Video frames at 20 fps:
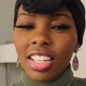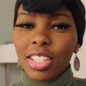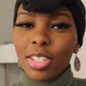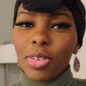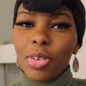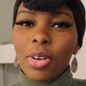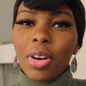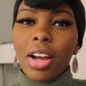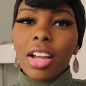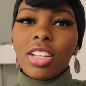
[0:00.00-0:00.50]

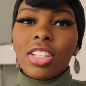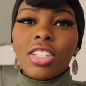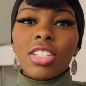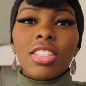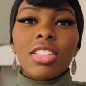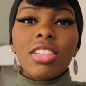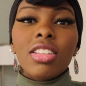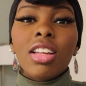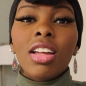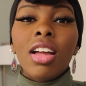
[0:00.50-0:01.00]
So I
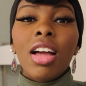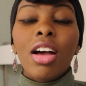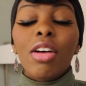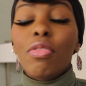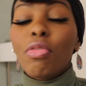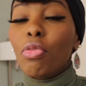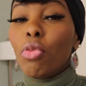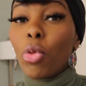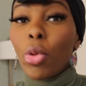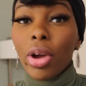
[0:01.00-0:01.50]
just
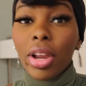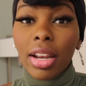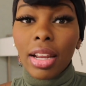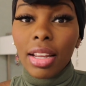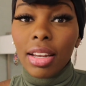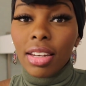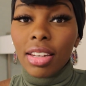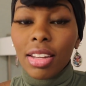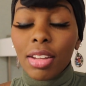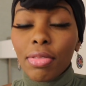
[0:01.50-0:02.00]
avoid
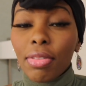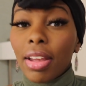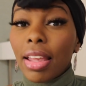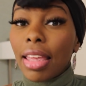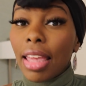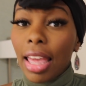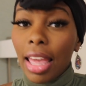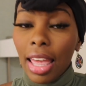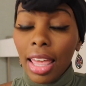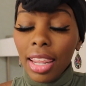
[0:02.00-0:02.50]
it if I
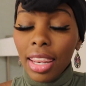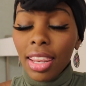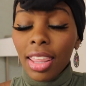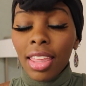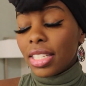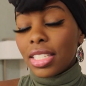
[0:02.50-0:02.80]
can.